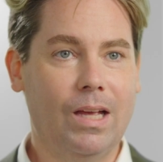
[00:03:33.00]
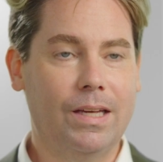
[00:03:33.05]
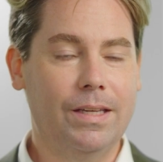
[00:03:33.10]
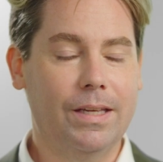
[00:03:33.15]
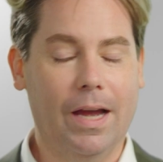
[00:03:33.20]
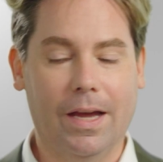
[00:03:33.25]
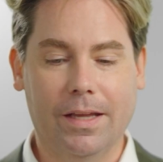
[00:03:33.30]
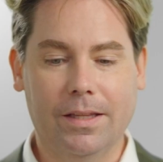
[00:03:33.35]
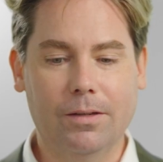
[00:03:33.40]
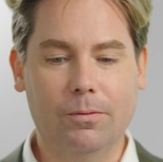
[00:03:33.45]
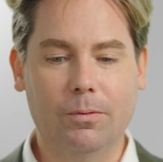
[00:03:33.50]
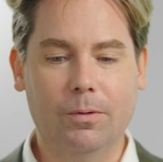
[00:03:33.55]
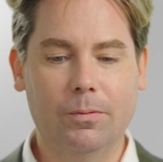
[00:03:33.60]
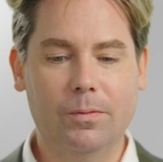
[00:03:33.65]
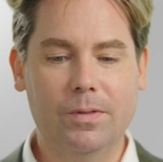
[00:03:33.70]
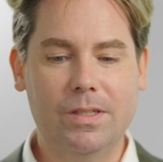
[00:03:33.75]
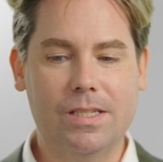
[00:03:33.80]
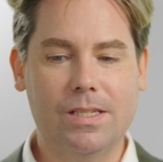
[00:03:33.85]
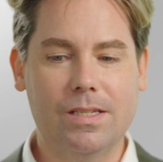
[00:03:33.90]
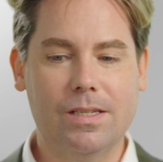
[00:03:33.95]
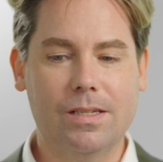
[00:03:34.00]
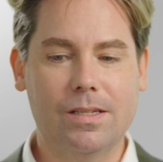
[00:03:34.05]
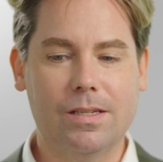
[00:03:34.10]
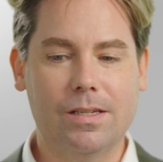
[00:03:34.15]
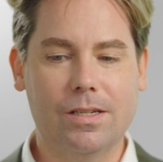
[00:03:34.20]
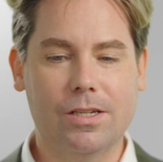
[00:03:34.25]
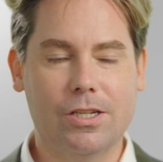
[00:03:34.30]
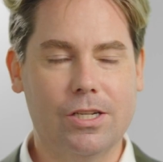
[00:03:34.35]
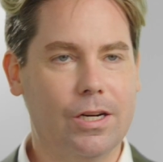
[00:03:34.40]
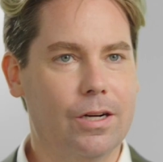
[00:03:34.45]
Yeah, I think when we
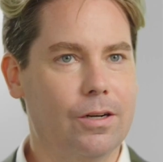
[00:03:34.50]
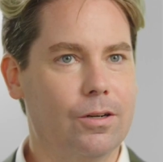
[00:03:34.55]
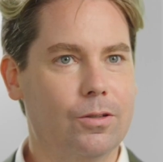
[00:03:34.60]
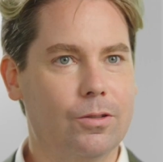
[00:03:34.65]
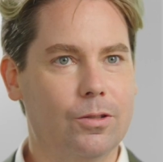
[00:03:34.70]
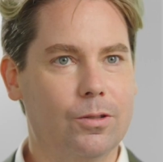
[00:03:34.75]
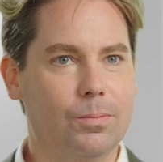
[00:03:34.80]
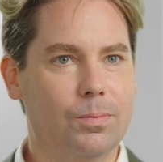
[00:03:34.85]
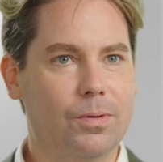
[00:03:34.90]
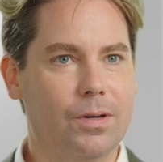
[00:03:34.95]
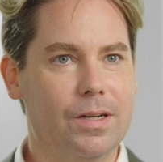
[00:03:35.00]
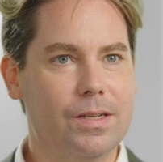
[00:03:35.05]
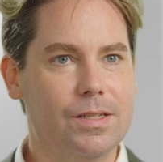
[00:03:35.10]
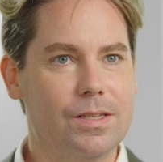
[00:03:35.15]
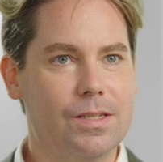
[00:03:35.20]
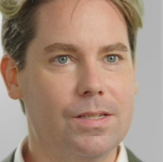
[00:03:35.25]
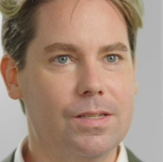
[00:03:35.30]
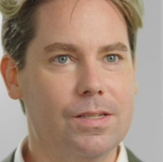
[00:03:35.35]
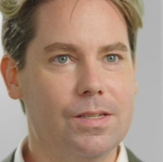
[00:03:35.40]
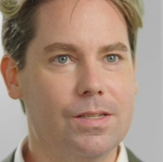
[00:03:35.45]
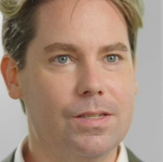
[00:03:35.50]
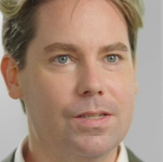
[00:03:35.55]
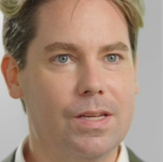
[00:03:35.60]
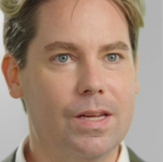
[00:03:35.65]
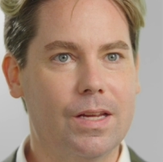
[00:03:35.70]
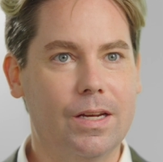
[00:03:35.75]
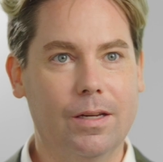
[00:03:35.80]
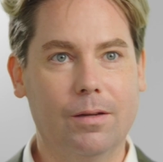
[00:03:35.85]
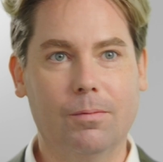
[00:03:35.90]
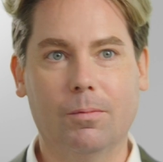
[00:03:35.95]
see shareholder prices
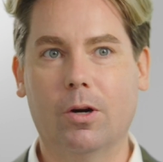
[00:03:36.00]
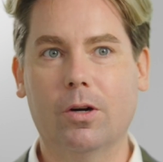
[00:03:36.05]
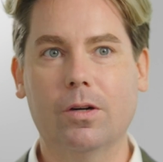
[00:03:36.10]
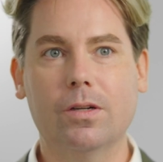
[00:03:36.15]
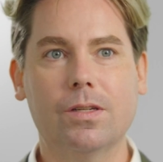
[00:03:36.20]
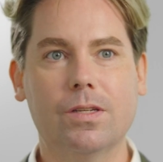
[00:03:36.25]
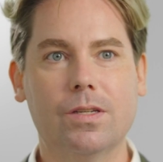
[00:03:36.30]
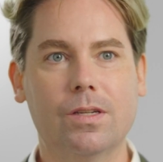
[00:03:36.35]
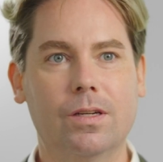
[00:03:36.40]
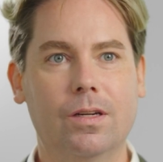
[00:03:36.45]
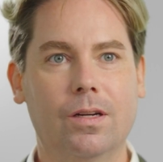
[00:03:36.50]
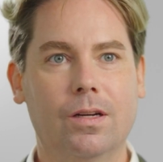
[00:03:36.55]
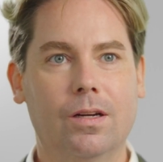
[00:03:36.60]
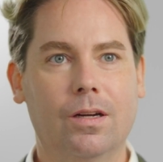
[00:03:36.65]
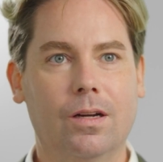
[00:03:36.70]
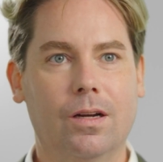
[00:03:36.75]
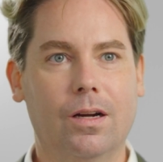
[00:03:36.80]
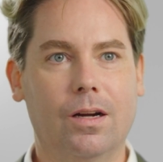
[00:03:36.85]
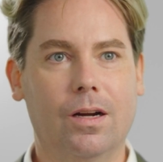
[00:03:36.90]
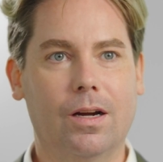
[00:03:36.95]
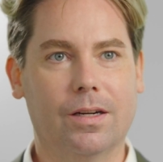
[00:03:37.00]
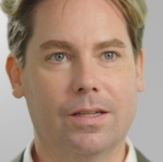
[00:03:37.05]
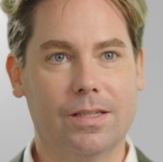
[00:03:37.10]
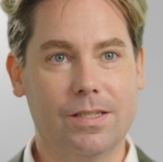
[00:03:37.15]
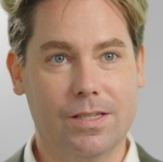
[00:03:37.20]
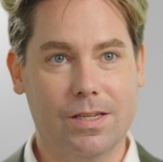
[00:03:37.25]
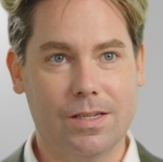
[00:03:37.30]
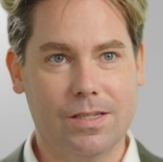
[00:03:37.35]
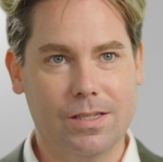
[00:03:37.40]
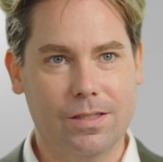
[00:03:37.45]
hitting marks
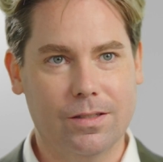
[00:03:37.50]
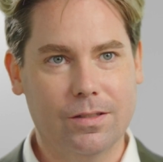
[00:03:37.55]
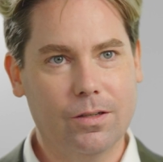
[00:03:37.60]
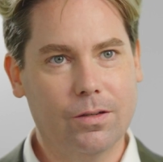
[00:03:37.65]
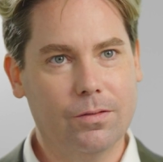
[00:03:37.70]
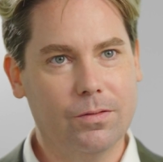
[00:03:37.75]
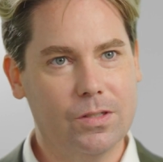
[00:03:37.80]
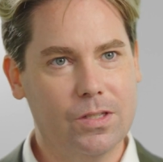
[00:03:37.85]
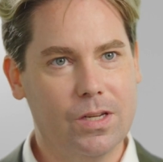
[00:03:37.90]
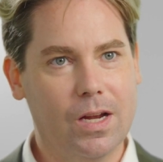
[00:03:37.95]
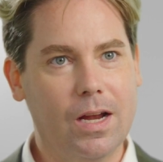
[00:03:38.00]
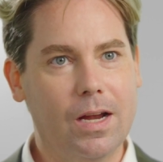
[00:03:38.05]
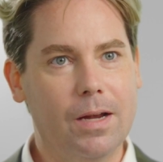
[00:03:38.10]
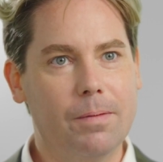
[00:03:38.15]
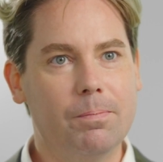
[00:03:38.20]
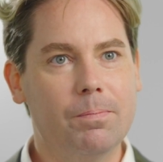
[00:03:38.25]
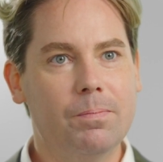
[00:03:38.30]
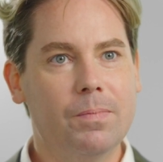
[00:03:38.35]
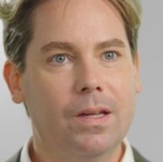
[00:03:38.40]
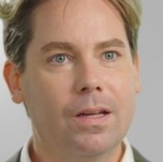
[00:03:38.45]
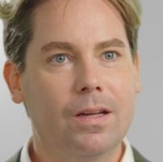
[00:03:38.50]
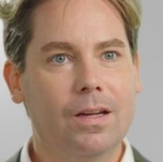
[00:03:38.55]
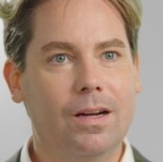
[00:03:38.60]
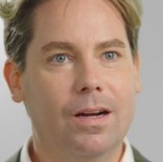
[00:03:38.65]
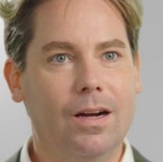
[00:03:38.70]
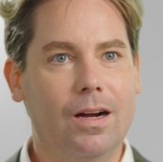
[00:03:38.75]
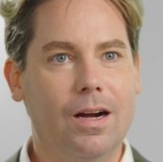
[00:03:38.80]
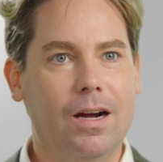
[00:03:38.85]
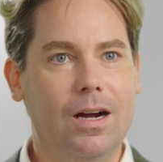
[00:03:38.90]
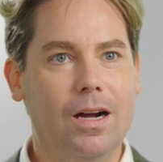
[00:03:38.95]
consistently over time,
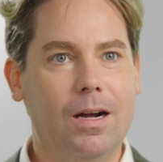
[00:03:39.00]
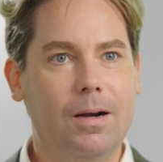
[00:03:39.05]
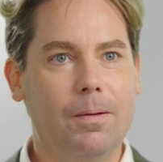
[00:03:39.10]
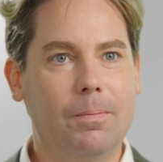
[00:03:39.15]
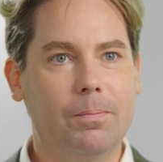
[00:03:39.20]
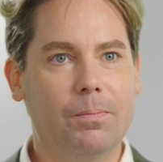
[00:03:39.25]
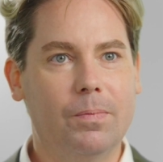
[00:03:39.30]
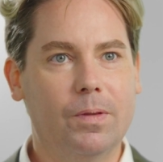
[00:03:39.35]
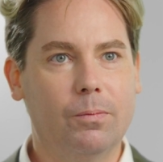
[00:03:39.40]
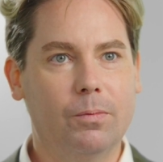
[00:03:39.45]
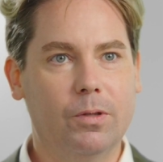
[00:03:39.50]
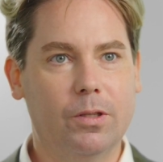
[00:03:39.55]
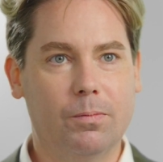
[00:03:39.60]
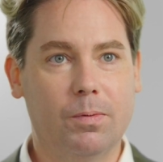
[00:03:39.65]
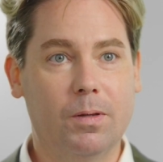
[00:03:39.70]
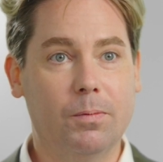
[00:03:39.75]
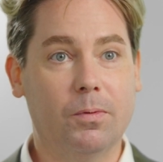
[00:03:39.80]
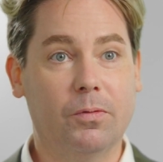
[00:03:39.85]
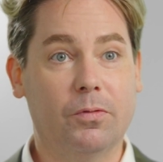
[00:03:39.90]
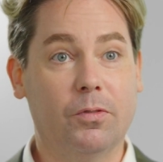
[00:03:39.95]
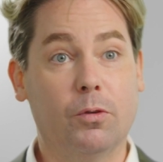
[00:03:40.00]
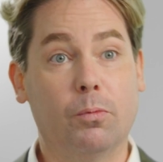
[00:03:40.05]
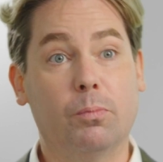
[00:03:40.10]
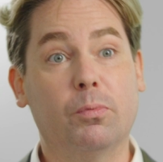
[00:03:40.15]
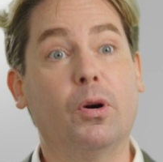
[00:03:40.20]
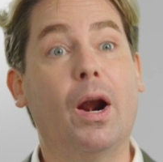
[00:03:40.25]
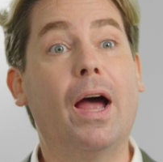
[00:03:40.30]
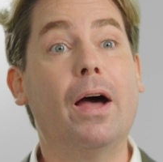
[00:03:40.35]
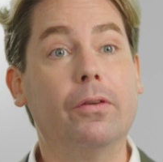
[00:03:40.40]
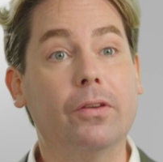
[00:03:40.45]
really people feel
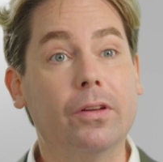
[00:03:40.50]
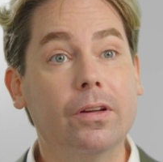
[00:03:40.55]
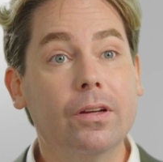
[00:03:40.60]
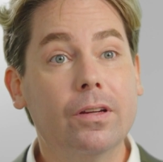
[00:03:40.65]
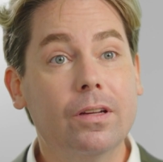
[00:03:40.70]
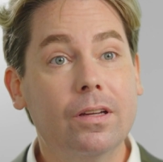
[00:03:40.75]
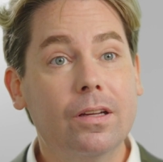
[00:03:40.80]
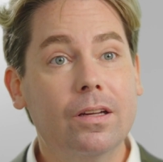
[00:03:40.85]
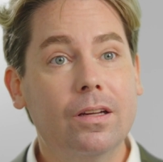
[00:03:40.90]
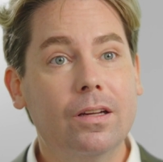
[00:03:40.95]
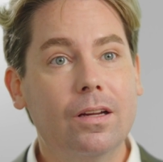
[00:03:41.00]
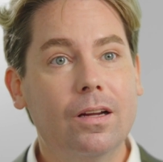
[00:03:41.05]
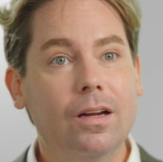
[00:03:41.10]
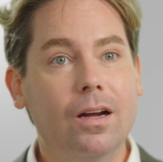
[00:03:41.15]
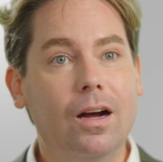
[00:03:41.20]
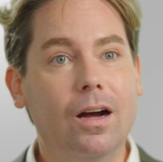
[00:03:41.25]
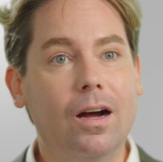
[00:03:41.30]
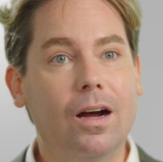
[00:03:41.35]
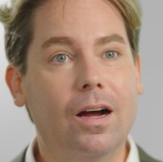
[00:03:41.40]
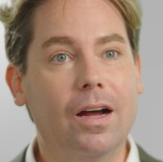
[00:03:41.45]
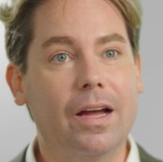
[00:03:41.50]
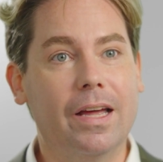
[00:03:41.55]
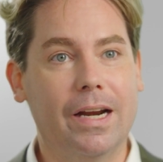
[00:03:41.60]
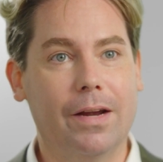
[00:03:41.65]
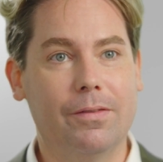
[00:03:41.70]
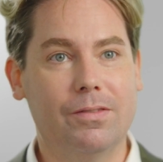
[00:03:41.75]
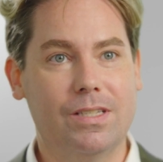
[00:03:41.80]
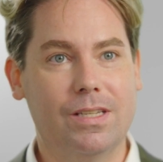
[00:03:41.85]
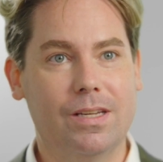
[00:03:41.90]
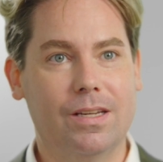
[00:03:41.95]
proud. And
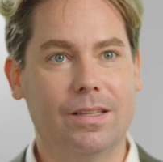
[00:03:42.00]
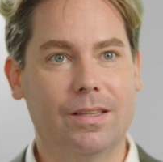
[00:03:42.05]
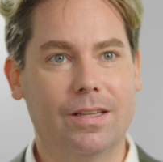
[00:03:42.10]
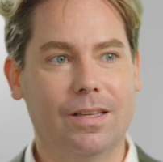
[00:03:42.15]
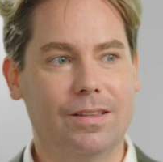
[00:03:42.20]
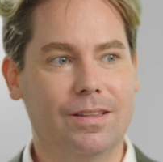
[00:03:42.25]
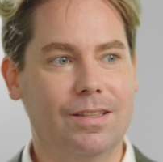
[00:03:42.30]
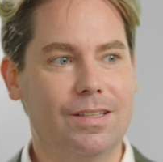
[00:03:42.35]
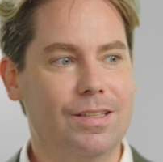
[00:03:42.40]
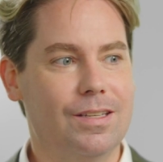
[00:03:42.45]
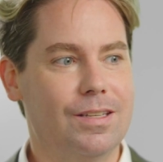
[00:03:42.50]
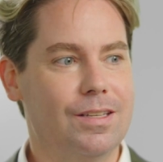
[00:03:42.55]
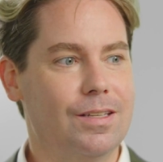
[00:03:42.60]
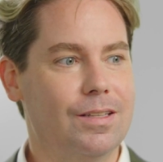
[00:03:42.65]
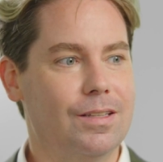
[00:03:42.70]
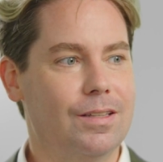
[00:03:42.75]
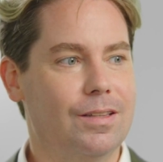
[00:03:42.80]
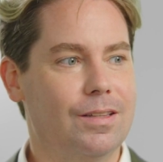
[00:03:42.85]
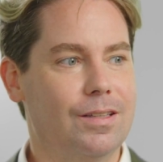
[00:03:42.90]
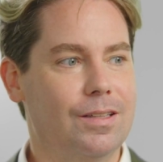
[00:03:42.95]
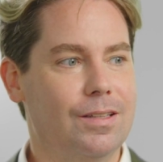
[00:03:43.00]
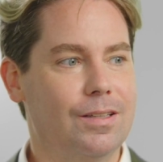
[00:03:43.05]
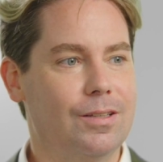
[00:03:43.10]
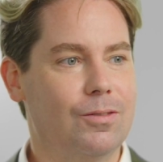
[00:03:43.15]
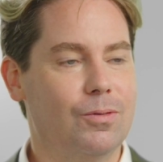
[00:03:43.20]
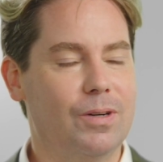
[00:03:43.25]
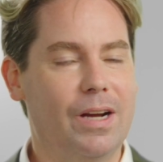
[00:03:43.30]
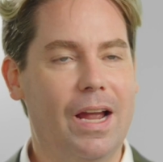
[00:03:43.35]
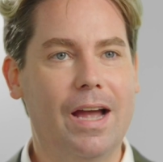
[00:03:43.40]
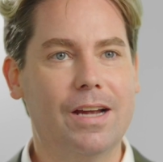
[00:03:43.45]
I would say that the
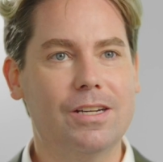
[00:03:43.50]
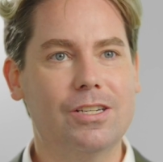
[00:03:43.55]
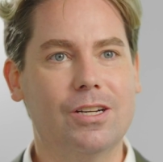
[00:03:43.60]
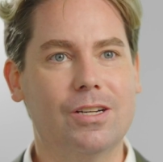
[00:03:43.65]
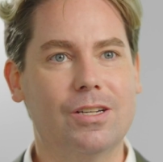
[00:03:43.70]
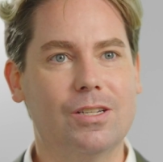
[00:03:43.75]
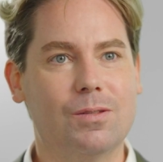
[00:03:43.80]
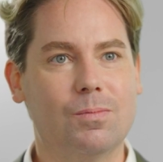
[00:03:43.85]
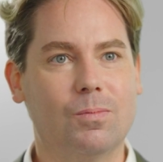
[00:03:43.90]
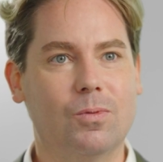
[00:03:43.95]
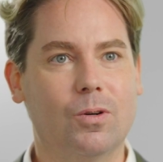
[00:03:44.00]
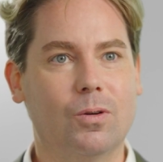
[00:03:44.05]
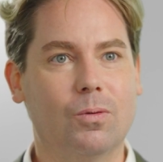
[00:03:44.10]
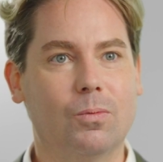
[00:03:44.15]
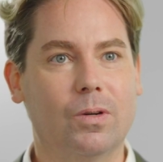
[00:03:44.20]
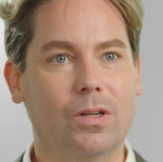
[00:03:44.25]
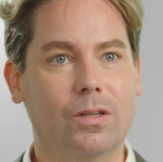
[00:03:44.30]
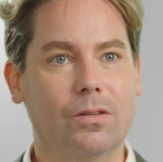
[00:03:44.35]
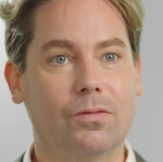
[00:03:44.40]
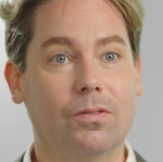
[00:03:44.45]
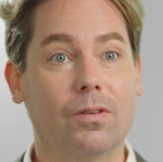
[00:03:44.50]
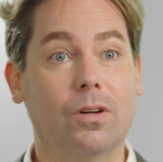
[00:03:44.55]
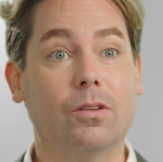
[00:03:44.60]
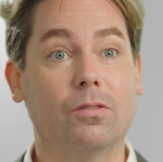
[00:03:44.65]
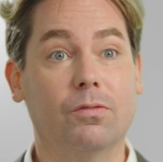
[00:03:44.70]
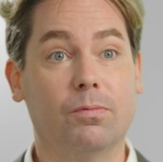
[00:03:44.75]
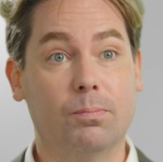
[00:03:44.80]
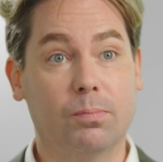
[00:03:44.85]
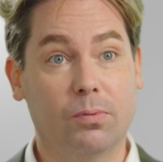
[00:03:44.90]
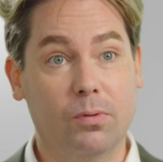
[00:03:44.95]
reaction is more one
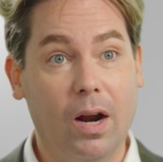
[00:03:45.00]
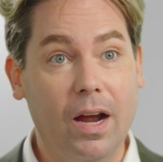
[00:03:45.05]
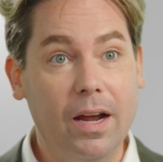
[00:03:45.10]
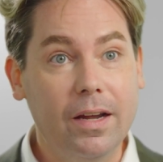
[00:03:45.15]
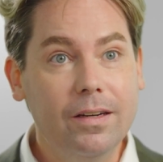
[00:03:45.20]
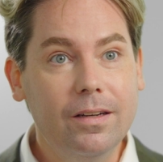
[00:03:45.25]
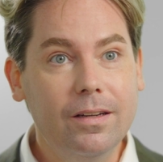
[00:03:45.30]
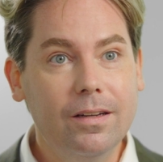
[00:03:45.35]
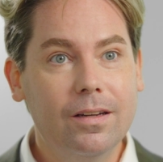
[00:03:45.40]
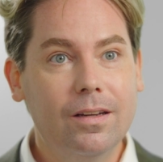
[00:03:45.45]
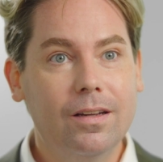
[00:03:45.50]
of pride